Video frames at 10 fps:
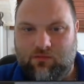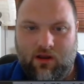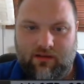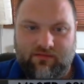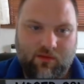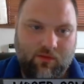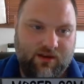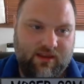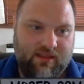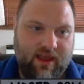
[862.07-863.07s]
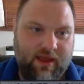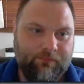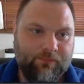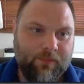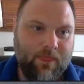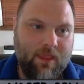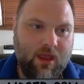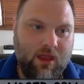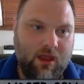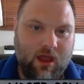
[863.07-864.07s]
Whatever you want in there.
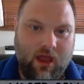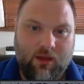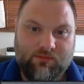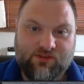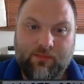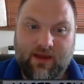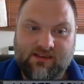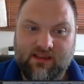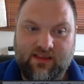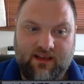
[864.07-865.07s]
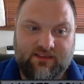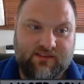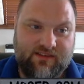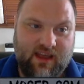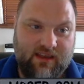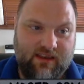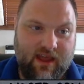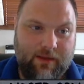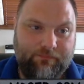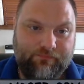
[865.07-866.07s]
So basically that's the setting there.